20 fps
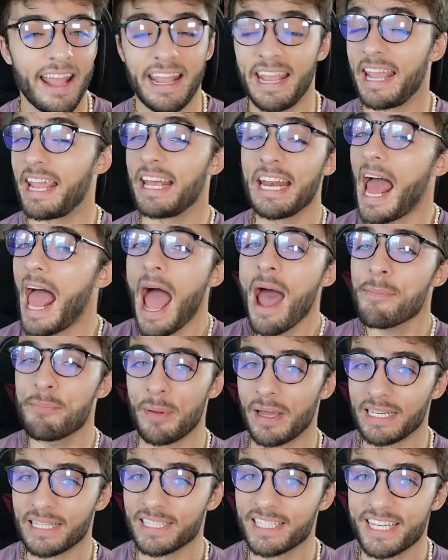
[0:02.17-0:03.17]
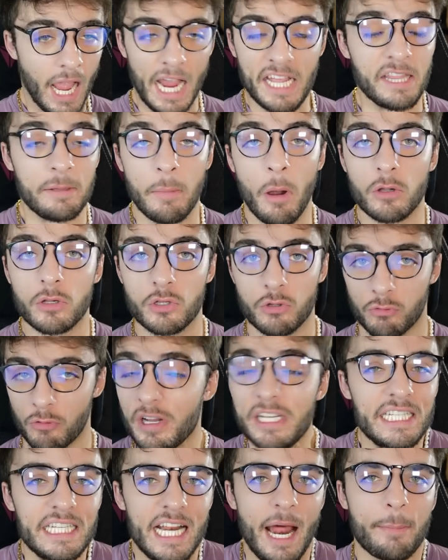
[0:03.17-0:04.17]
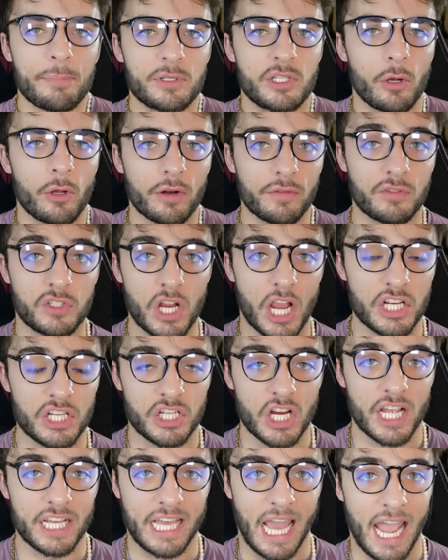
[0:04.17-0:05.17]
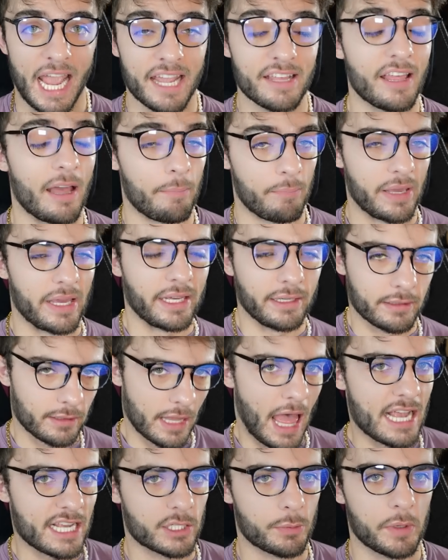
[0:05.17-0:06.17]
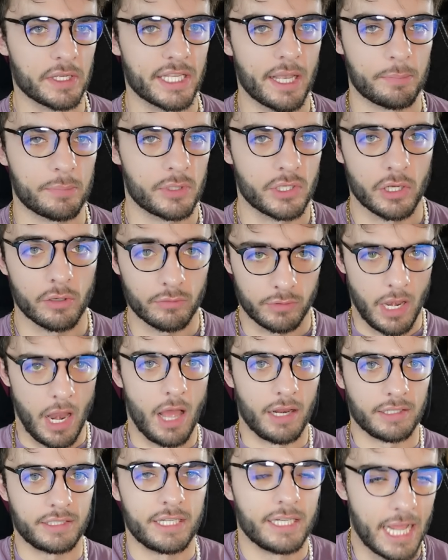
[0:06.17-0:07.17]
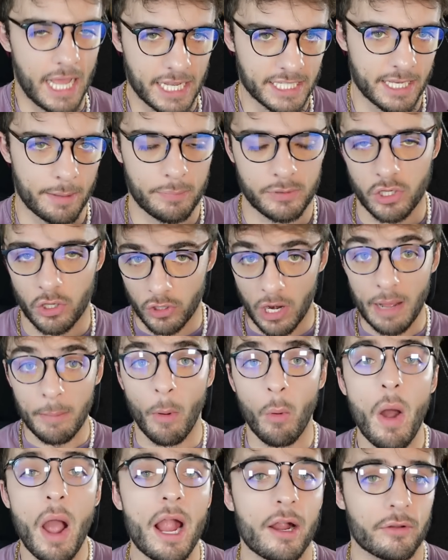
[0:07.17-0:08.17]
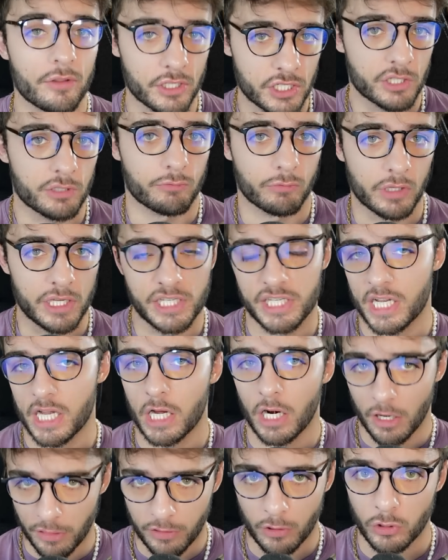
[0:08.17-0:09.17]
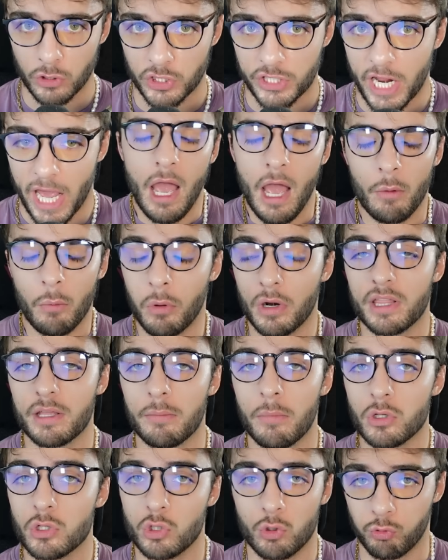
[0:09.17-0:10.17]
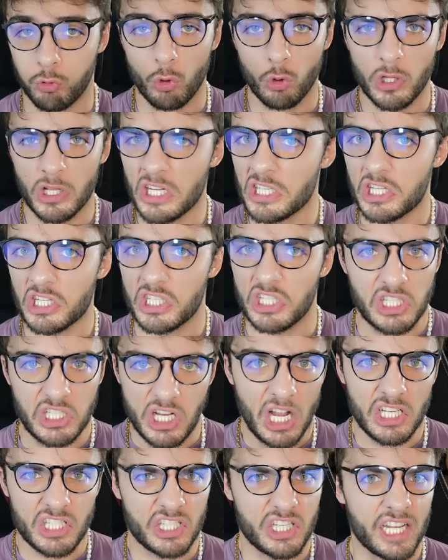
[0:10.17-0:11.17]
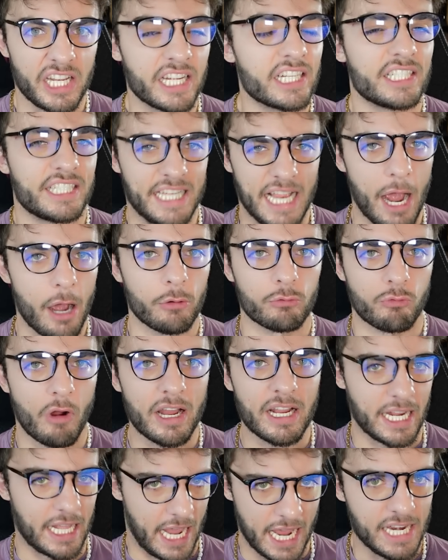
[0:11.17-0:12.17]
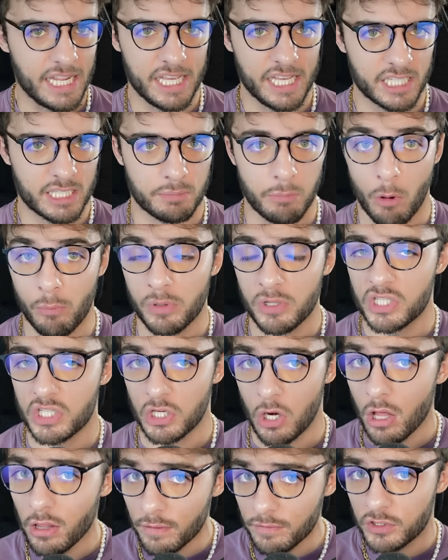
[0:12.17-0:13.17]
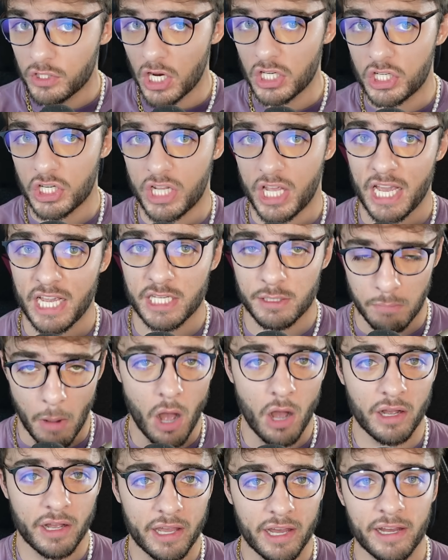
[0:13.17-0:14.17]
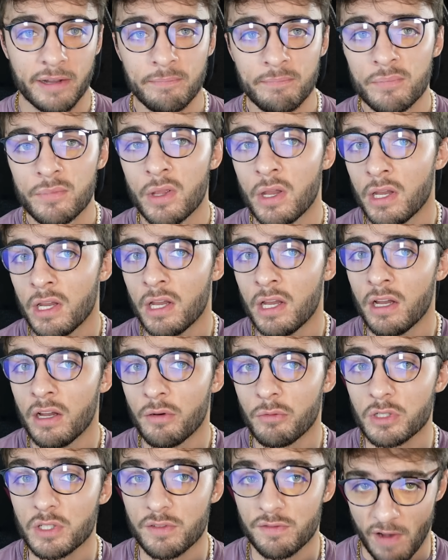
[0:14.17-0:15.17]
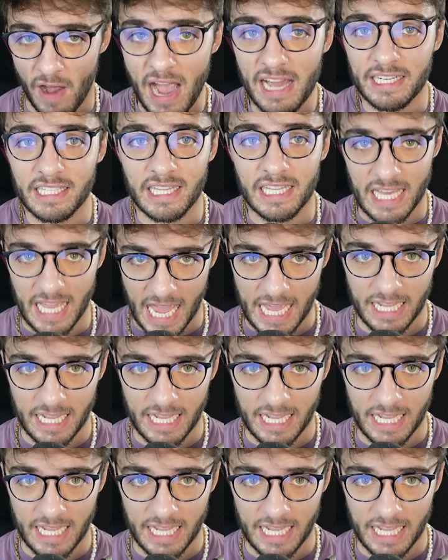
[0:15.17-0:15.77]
it happened in the most recent episode of JJK, that being last week's episode, not today's episode. I'm aware this is releasing on a Thursday. One of the most grueling, disgusting, and downright hideous moments in all of JJK's manga was finally